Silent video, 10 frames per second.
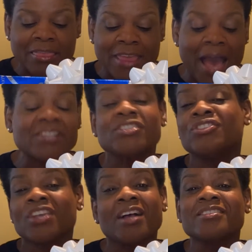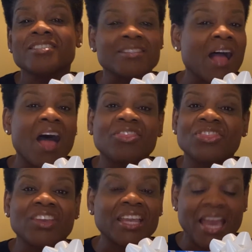that's just
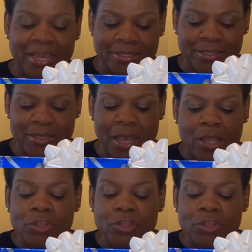not the case.